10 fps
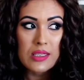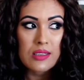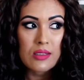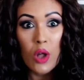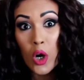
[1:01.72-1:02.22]

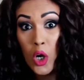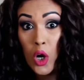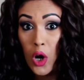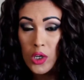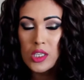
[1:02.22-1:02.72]
not
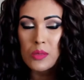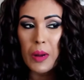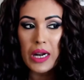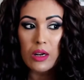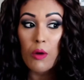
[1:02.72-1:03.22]
lots
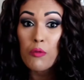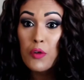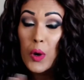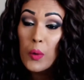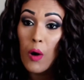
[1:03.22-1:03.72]
but
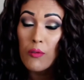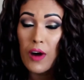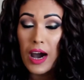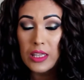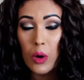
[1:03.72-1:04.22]
few of
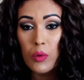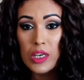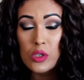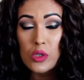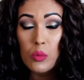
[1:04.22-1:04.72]
other
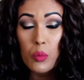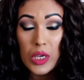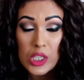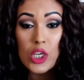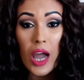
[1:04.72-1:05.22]
wigs
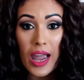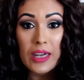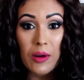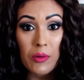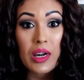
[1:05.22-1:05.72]
which I
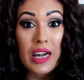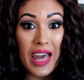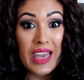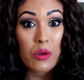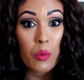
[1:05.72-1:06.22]
don't
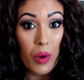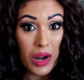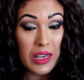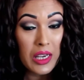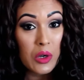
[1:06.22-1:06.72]
like
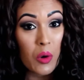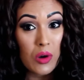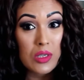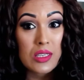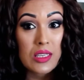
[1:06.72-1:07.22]
wearing
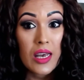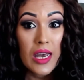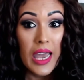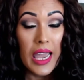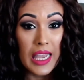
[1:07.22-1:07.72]
because
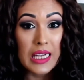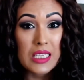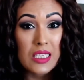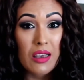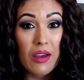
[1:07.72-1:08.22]

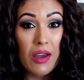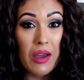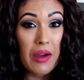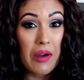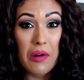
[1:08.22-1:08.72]
it's
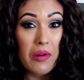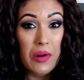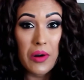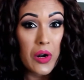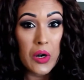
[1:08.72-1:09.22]

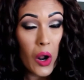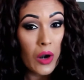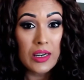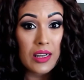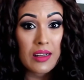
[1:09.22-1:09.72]

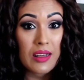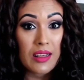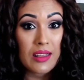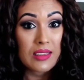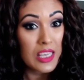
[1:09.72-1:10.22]
not
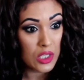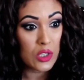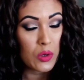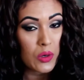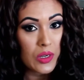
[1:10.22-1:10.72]
this
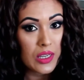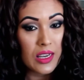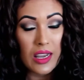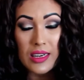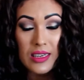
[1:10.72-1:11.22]
good.
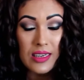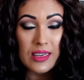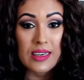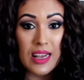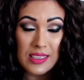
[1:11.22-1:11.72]
It
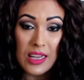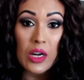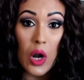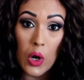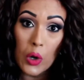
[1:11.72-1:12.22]

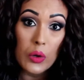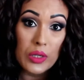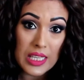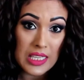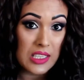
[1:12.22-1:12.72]
doesn't
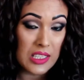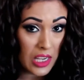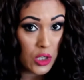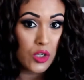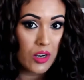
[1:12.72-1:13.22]
look this
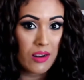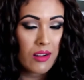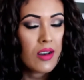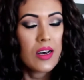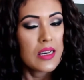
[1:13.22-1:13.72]
natural.
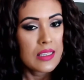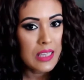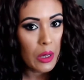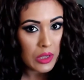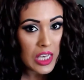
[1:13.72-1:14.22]

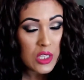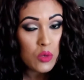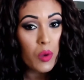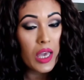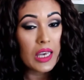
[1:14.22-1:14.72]
So
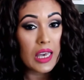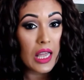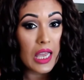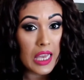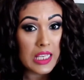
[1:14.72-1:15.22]
this wig
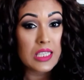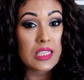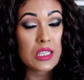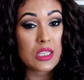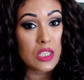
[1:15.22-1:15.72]
is
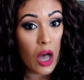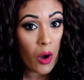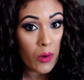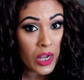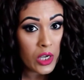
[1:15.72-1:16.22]

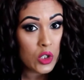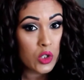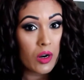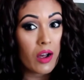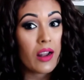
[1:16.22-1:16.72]
so
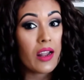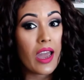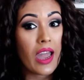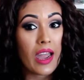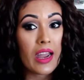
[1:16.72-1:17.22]
natural,
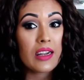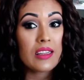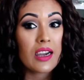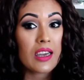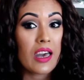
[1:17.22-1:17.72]
and
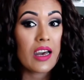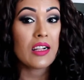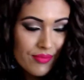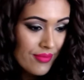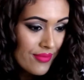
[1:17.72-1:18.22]
the
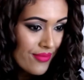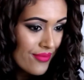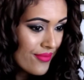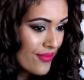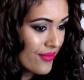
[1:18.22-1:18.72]
curls, it
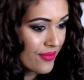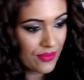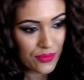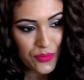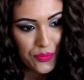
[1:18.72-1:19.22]

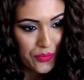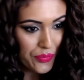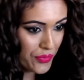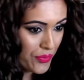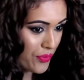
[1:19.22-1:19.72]
seems like
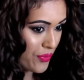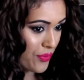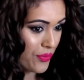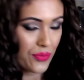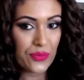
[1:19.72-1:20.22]

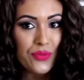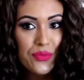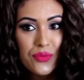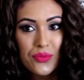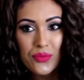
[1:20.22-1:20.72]
it's
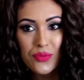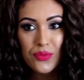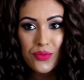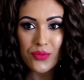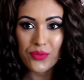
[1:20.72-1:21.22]
not a
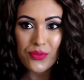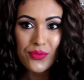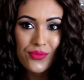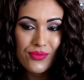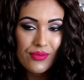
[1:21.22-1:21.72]
wig, it
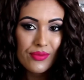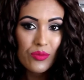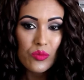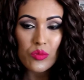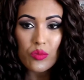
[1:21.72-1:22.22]
seems
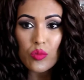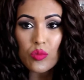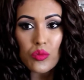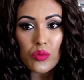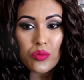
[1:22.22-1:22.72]
like
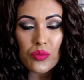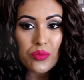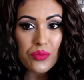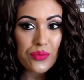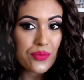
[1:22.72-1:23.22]
my
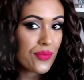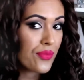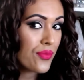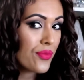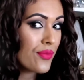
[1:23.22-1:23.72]
own
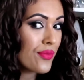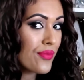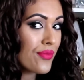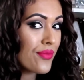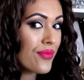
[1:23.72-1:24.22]
hair.